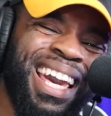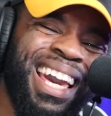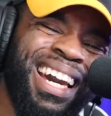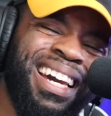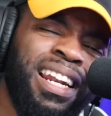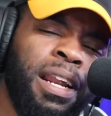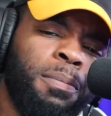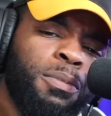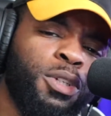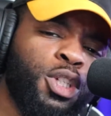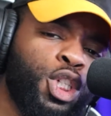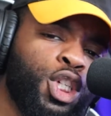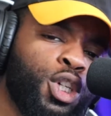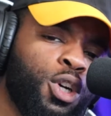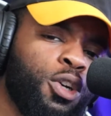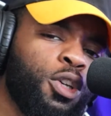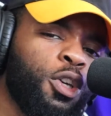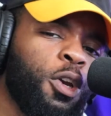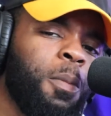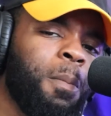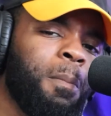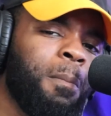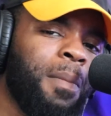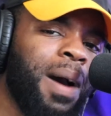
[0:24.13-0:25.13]
And I'm going to show
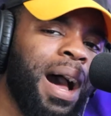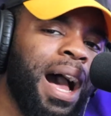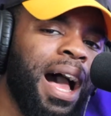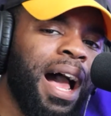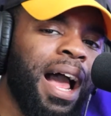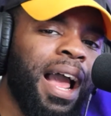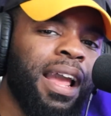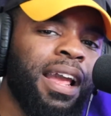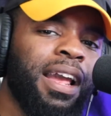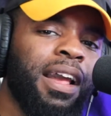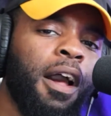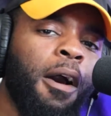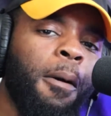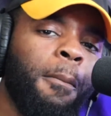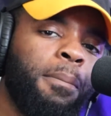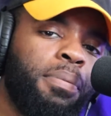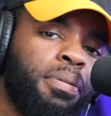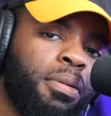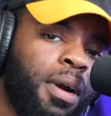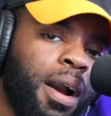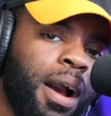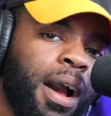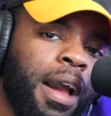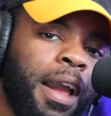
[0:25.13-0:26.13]
you my
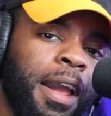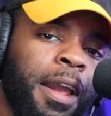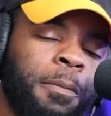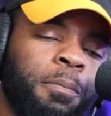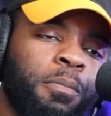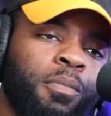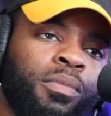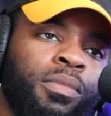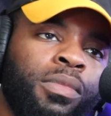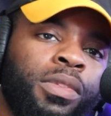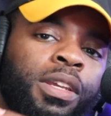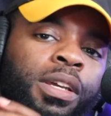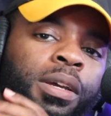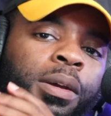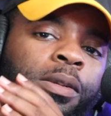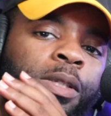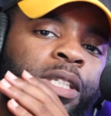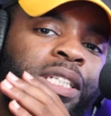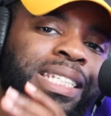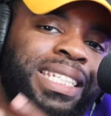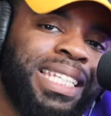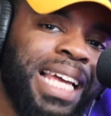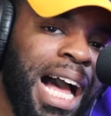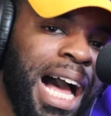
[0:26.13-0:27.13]
prime
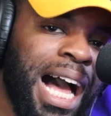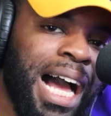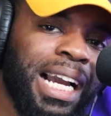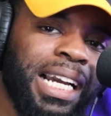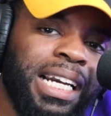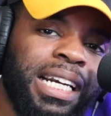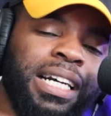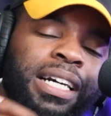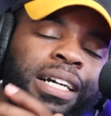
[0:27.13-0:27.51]
stock